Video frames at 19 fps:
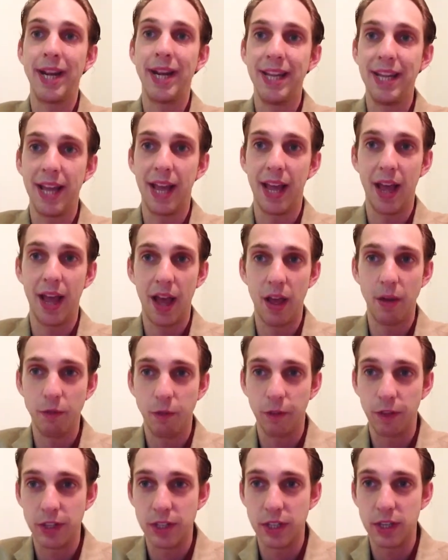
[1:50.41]
he
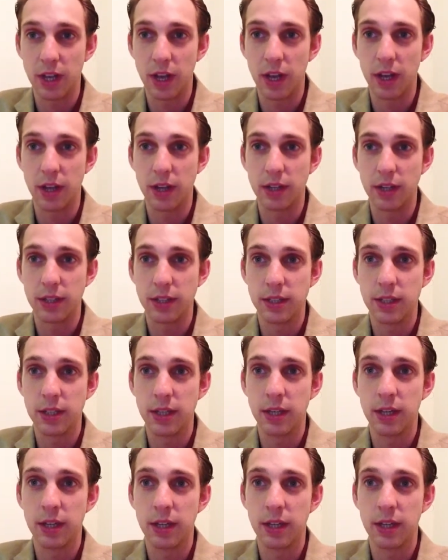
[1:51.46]
emphasized